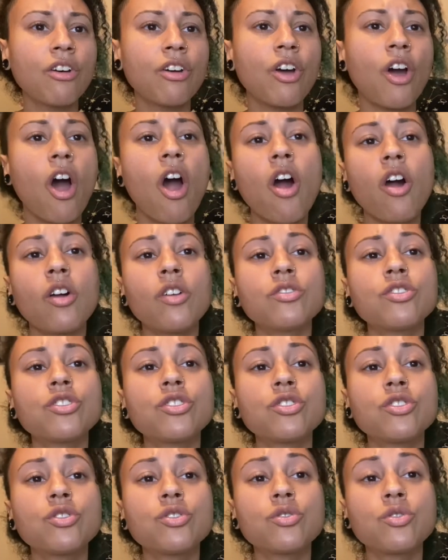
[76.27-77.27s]

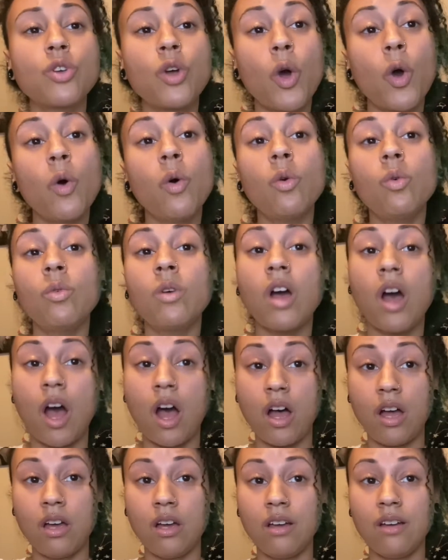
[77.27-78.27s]

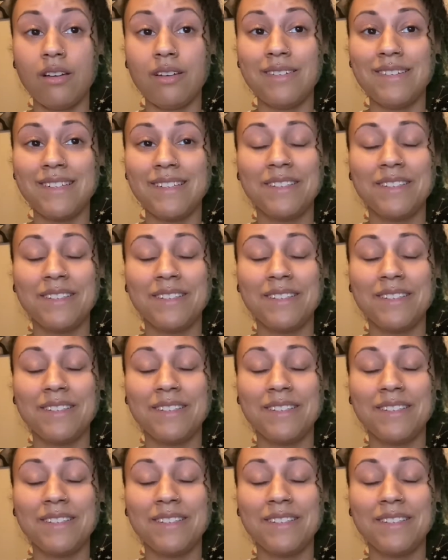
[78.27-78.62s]
Karlskoga,